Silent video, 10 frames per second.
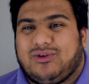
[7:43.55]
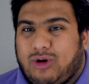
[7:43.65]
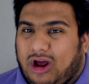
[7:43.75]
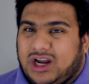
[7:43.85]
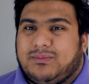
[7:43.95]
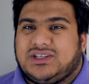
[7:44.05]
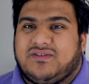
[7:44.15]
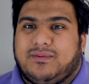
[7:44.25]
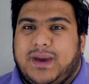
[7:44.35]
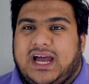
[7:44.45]
to the raw numbers
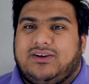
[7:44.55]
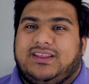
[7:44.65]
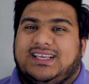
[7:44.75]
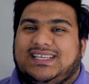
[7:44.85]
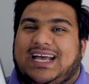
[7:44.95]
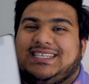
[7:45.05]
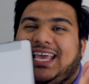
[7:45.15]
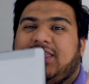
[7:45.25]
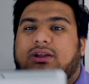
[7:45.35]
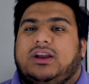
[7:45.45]
of the battery, this has
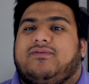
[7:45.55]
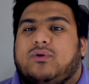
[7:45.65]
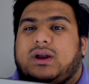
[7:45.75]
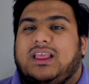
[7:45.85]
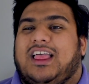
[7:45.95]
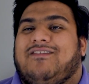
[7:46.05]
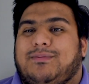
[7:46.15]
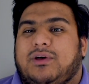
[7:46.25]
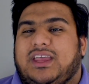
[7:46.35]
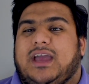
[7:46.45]
a
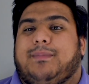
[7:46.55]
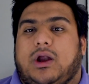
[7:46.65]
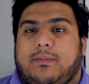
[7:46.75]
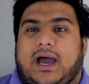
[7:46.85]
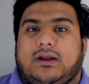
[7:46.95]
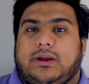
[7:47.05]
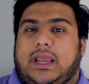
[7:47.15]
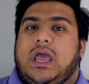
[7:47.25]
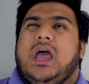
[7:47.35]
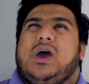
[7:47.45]
3411 milliamp hour
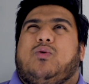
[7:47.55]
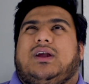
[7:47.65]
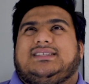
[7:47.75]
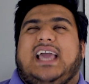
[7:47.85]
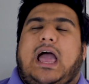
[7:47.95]
battery, whereas the